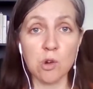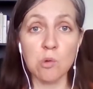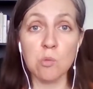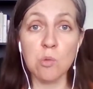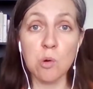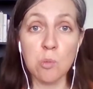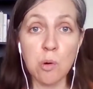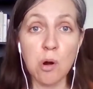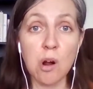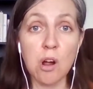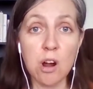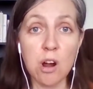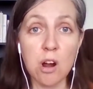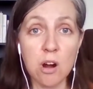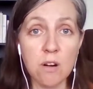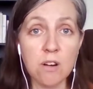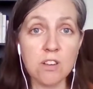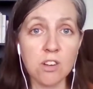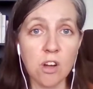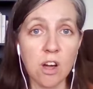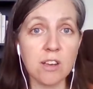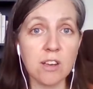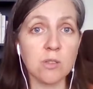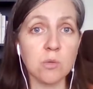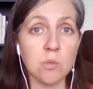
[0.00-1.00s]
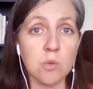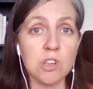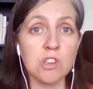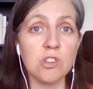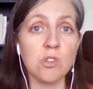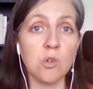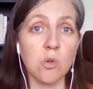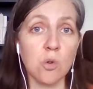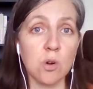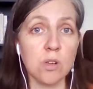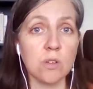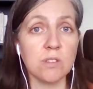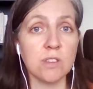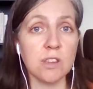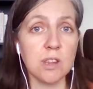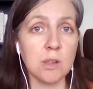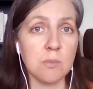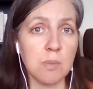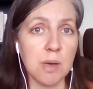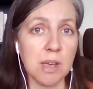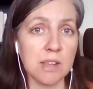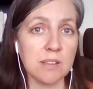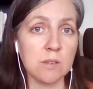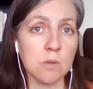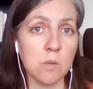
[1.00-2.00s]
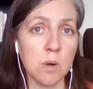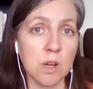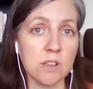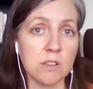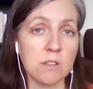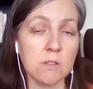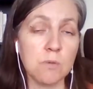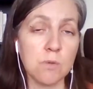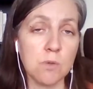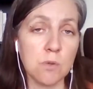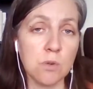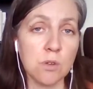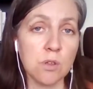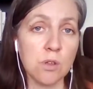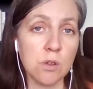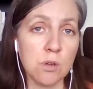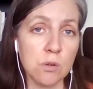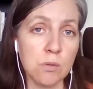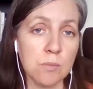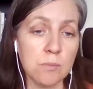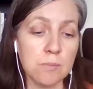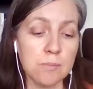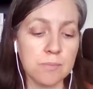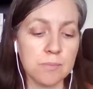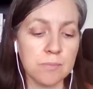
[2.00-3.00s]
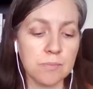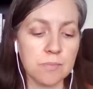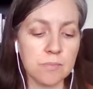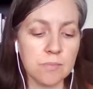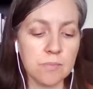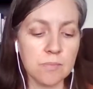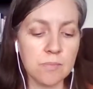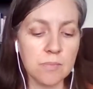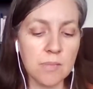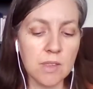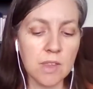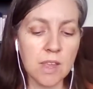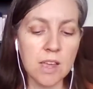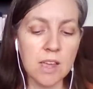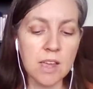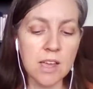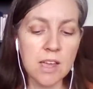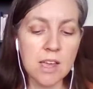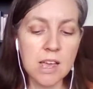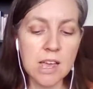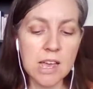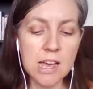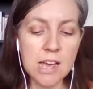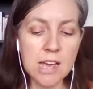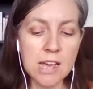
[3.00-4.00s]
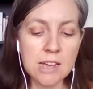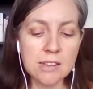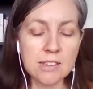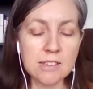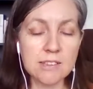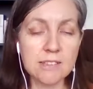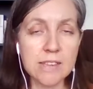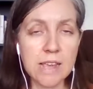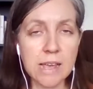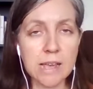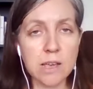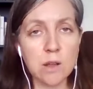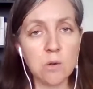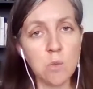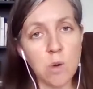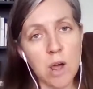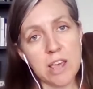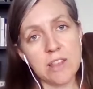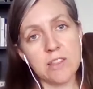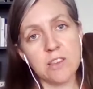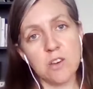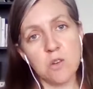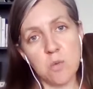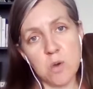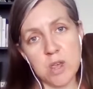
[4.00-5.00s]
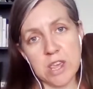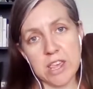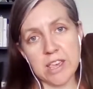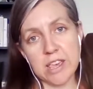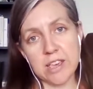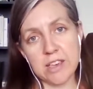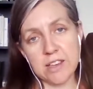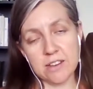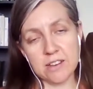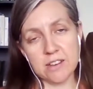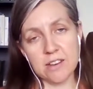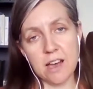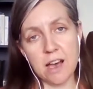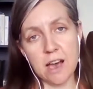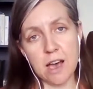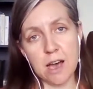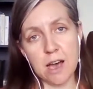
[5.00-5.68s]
and we'll prioritize which oils are the best ones for you. The second way that we can